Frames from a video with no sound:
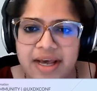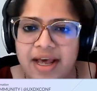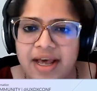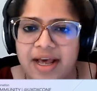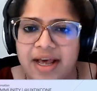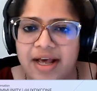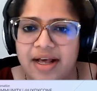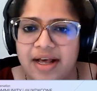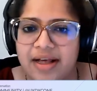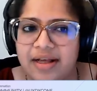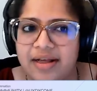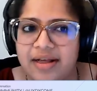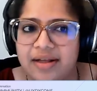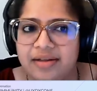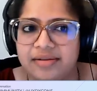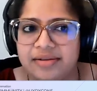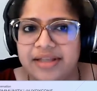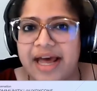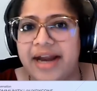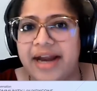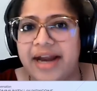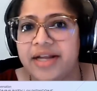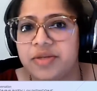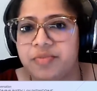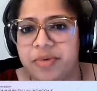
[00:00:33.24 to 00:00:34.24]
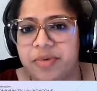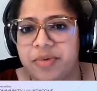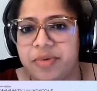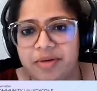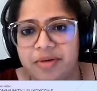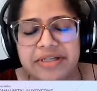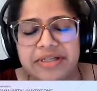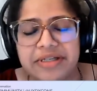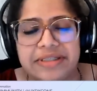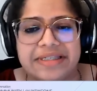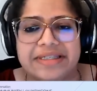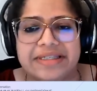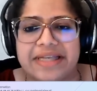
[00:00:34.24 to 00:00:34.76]
That is pretty
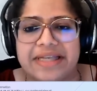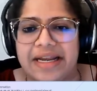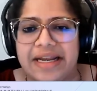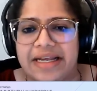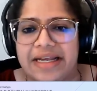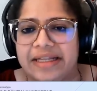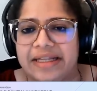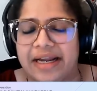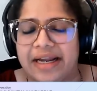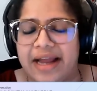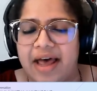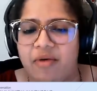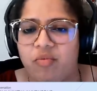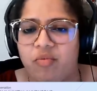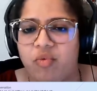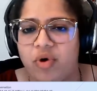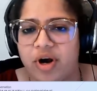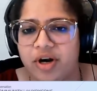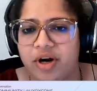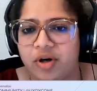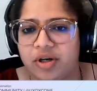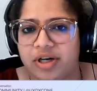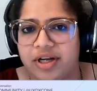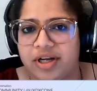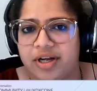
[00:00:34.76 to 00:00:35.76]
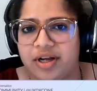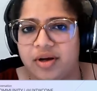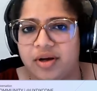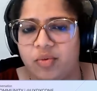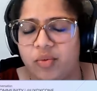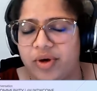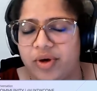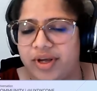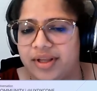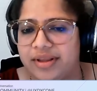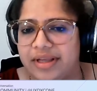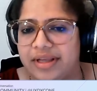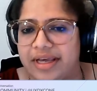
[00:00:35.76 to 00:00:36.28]
much the setting that I've worked
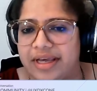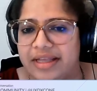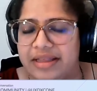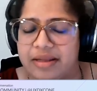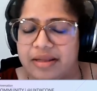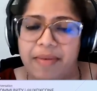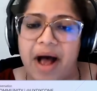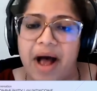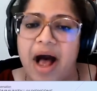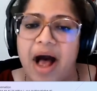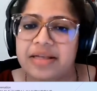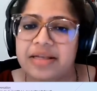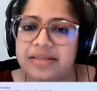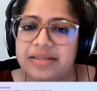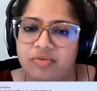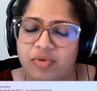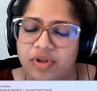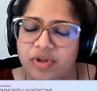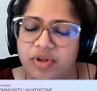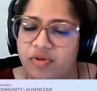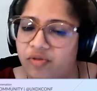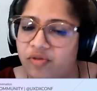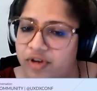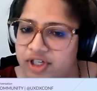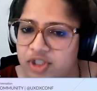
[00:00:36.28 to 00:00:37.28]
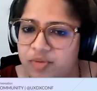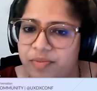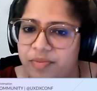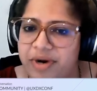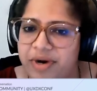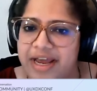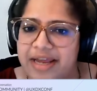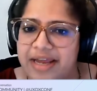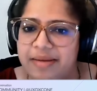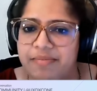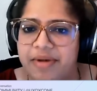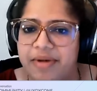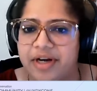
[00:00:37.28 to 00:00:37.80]
with in the past with
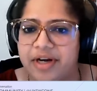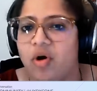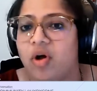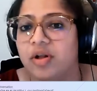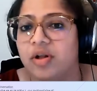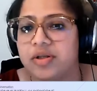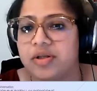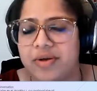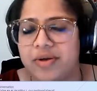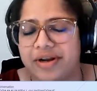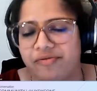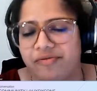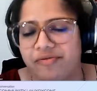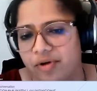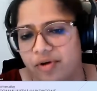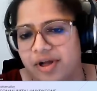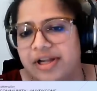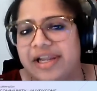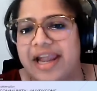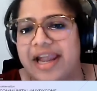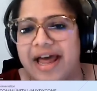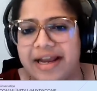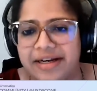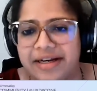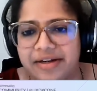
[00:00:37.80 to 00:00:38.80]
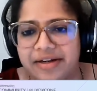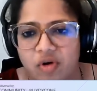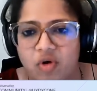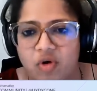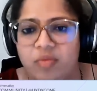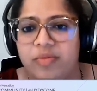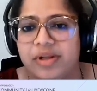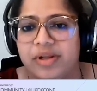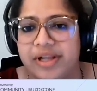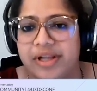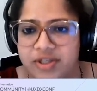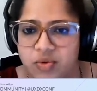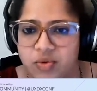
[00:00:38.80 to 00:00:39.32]
Fishbrain, but also at Worldline
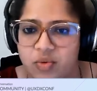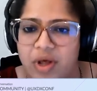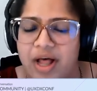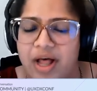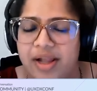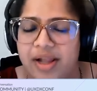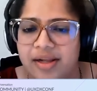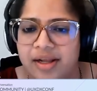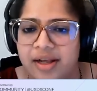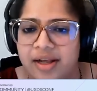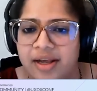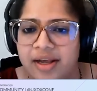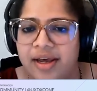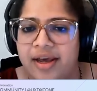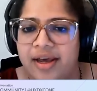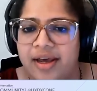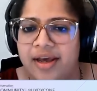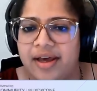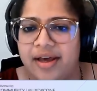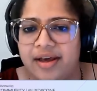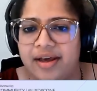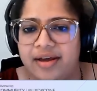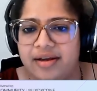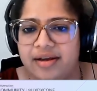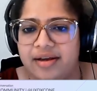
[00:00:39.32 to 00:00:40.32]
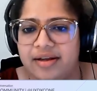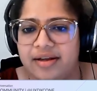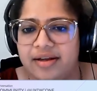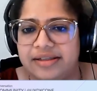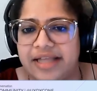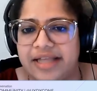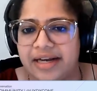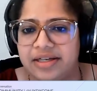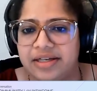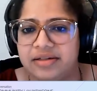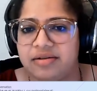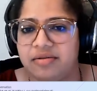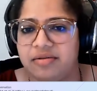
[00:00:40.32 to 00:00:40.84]
Global as well.
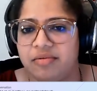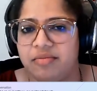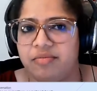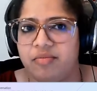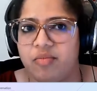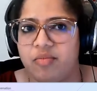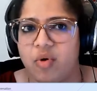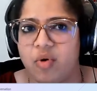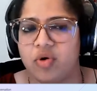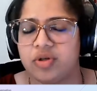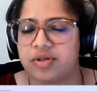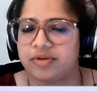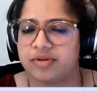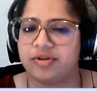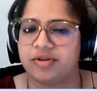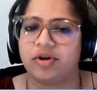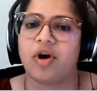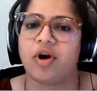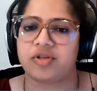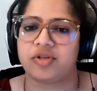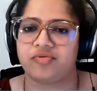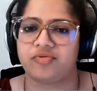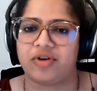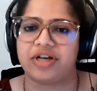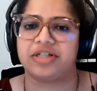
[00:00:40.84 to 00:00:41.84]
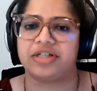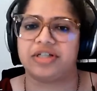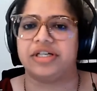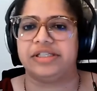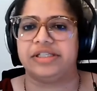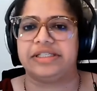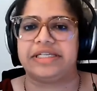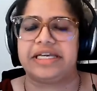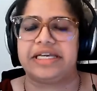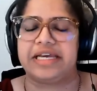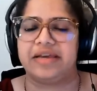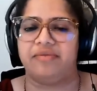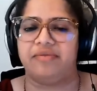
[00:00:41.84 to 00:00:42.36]
That most of the cross-functional
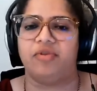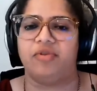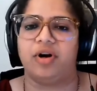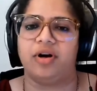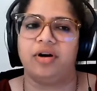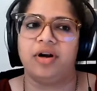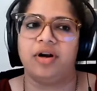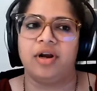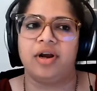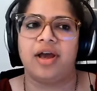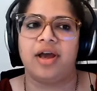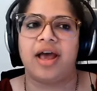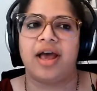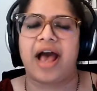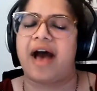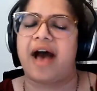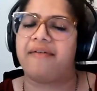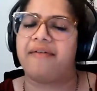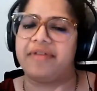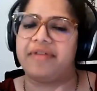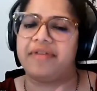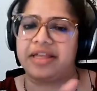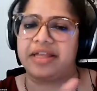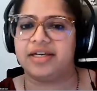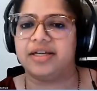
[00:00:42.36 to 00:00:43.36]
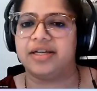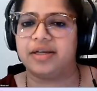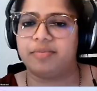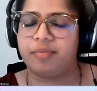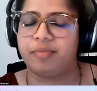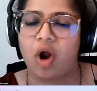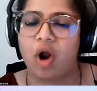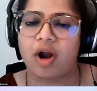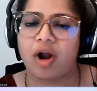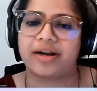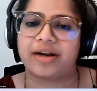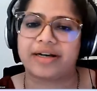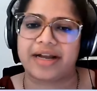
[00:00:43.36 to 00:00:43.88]
team were having the
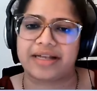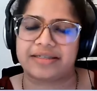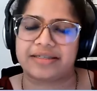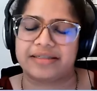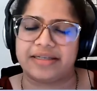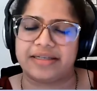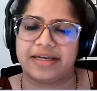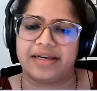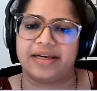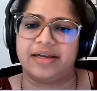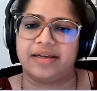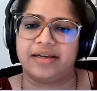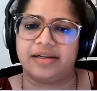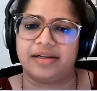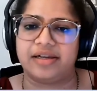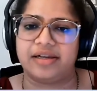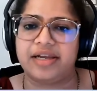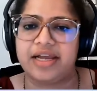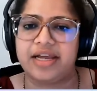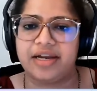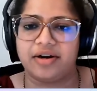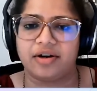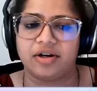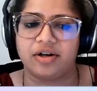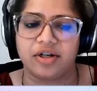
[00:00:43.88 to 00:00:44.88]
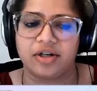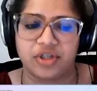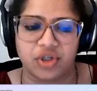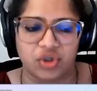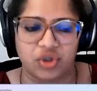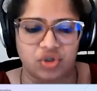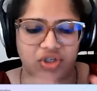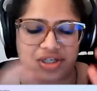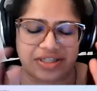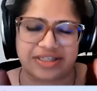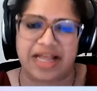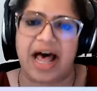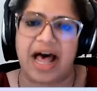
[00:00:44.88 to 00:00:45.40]
product as the leader to
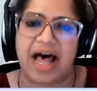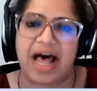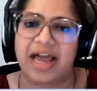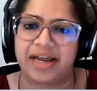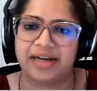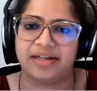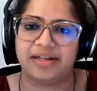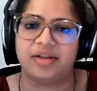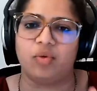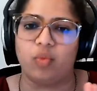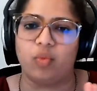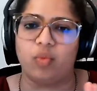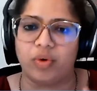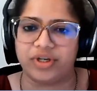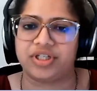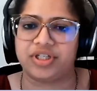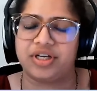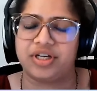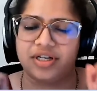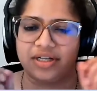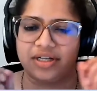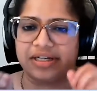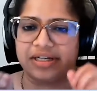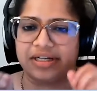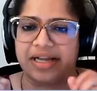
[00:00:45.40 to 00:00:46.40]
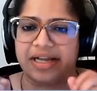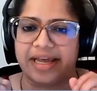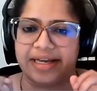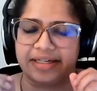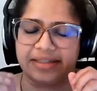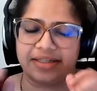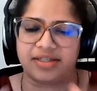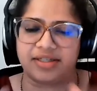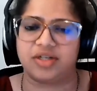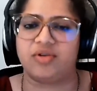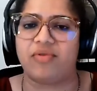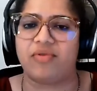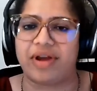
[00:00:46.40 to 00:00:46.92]
decide the vision and like
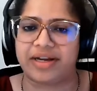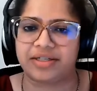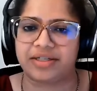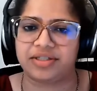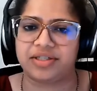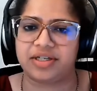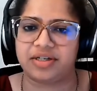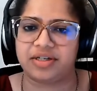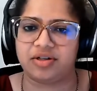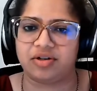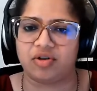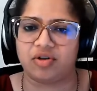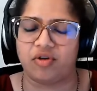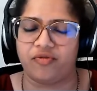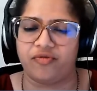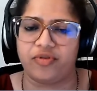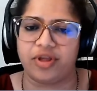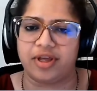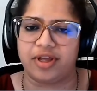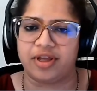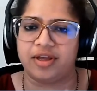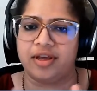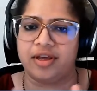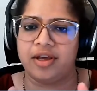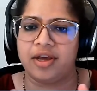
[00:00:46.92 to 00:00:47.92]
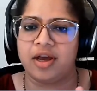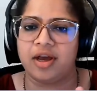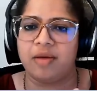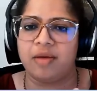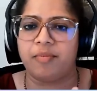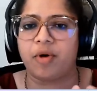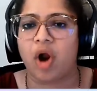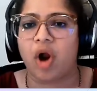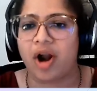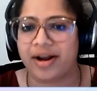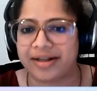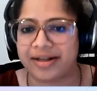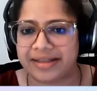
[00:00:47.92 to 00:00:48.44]
direction of the
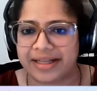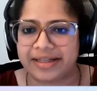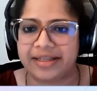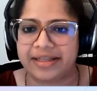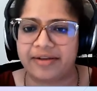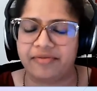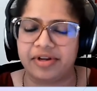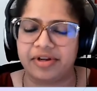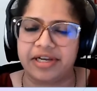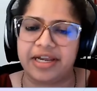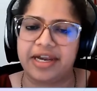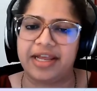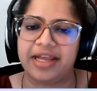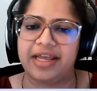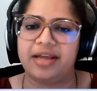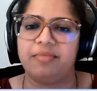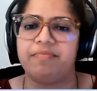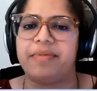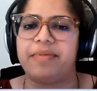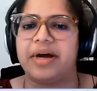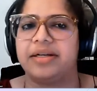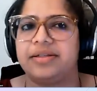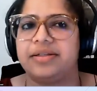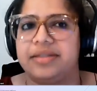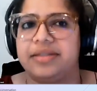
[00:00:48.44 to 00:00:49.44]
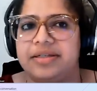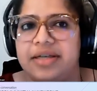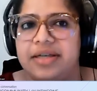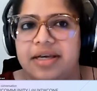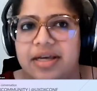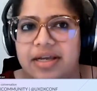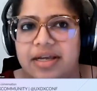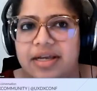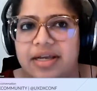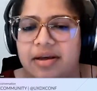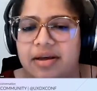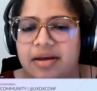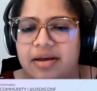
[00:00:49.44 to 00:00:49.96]
product that they were leading, but
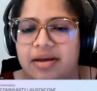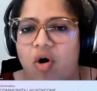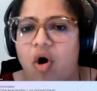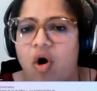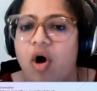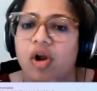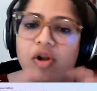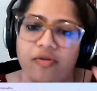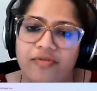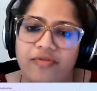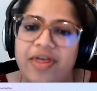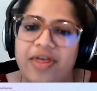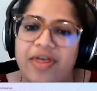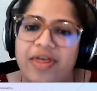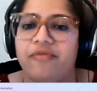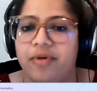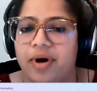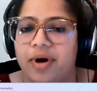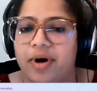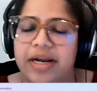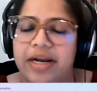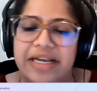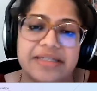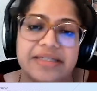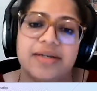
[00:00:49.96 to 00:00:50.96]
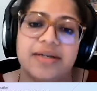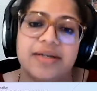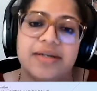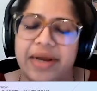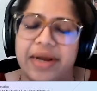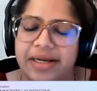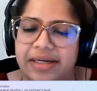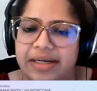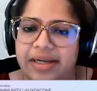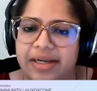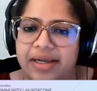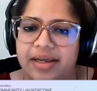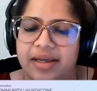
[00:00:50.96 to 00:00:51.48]
all of them were
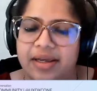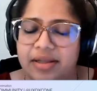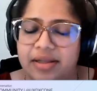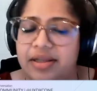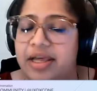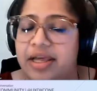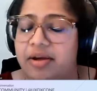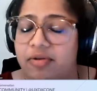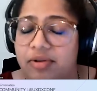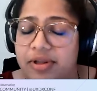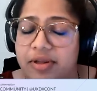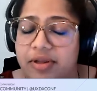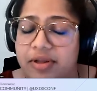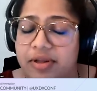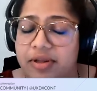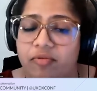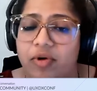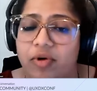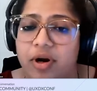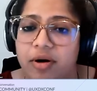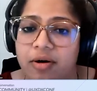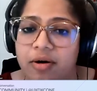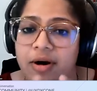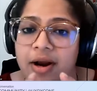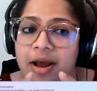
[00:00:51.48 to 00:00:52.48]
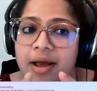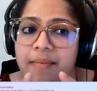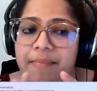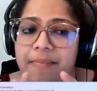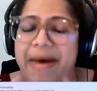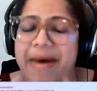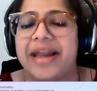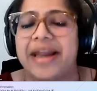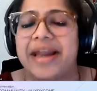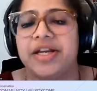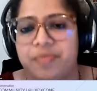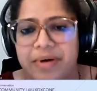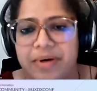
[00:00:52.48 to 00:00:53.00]
indirectly, they were
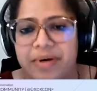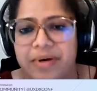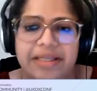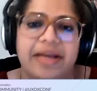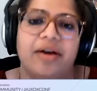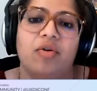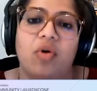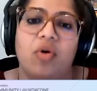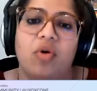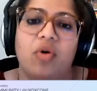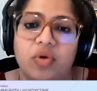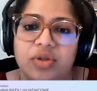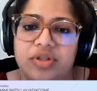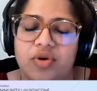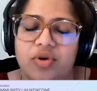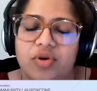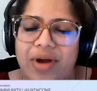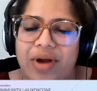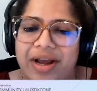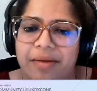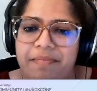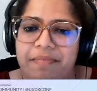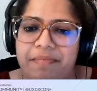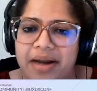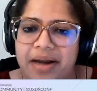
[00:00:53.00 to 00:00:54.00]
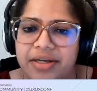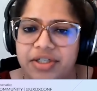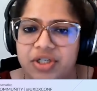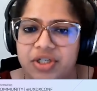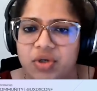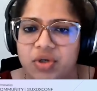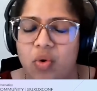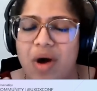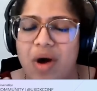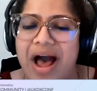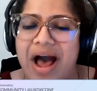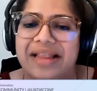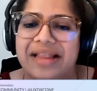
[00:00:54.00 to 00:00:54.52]
managed by their own direct manager
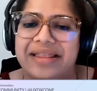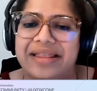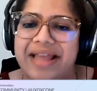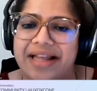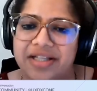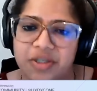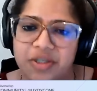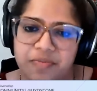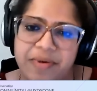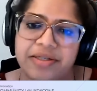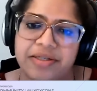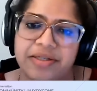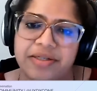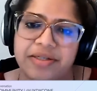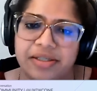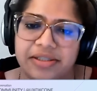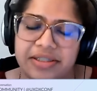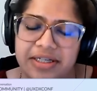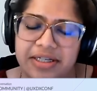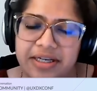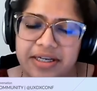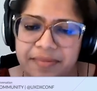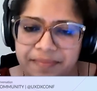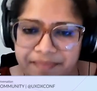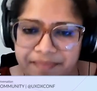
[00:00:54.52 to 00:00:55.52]
who had that specialty.